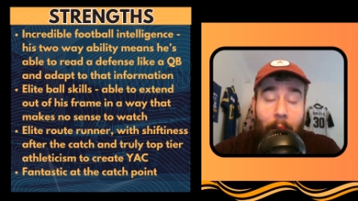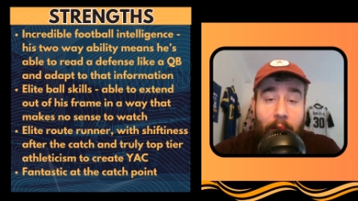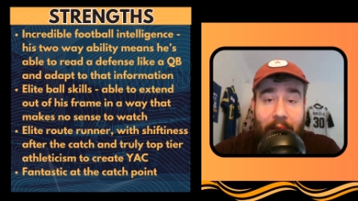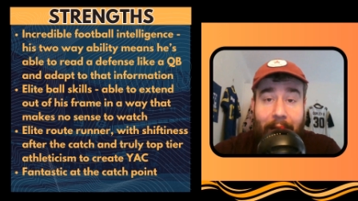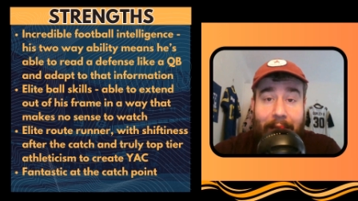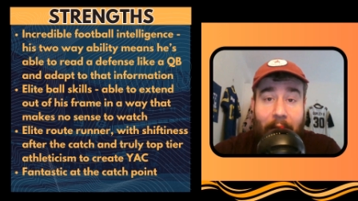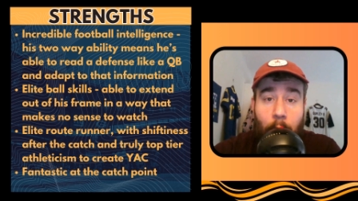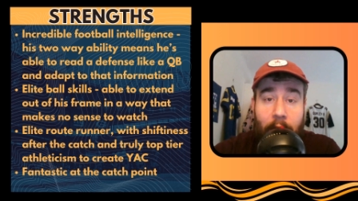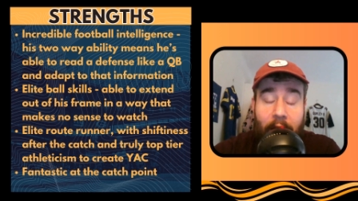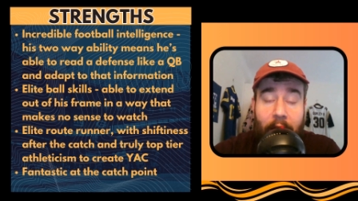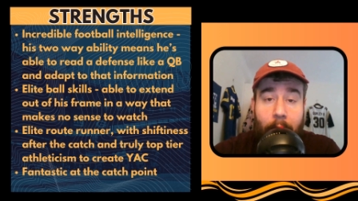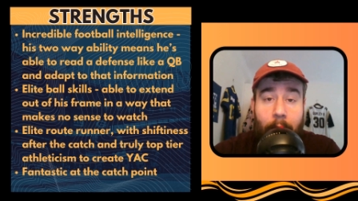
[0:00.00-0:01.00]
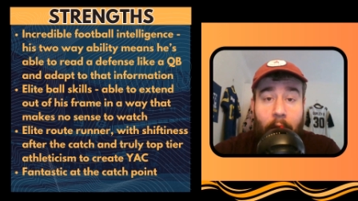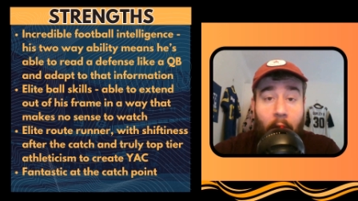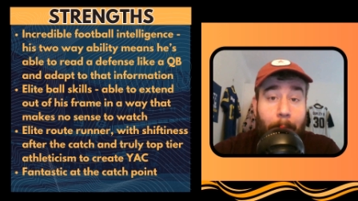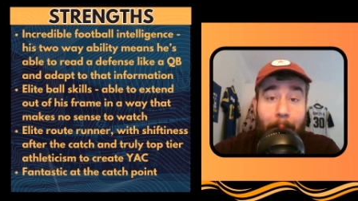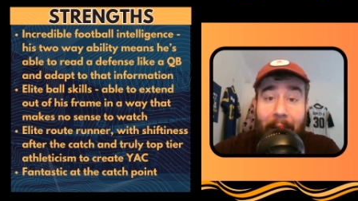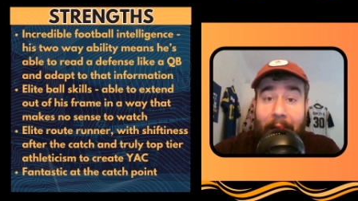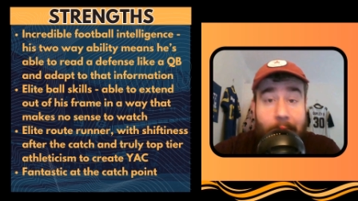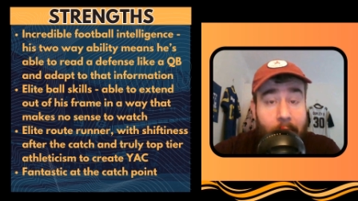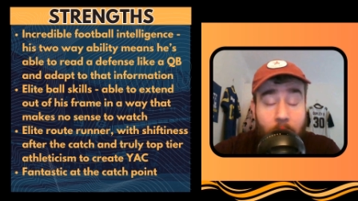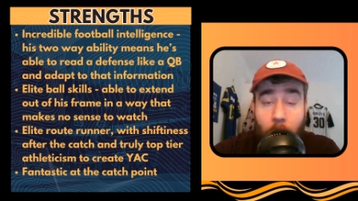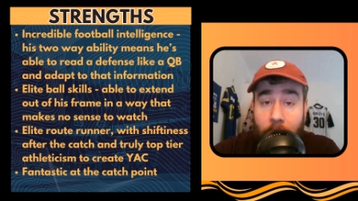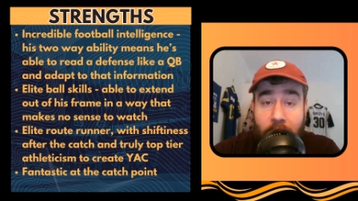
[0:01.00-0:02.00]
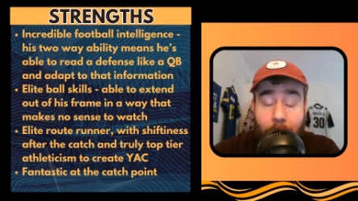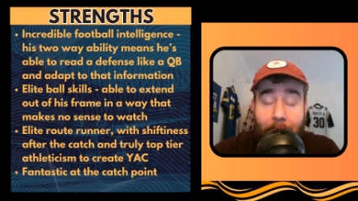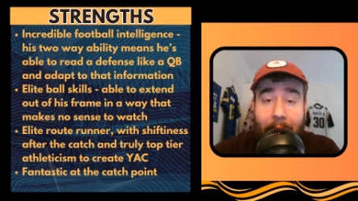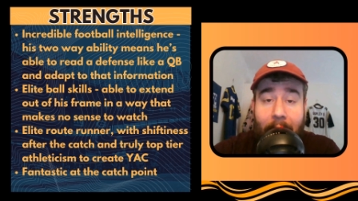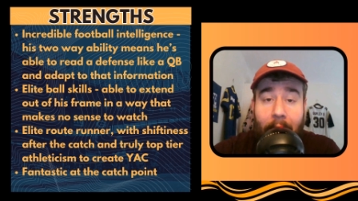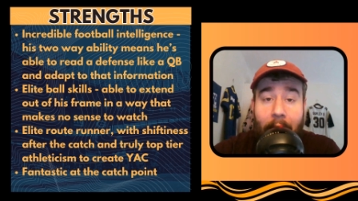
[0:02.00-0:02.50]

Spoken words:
sit down within them, come back to the quarterback.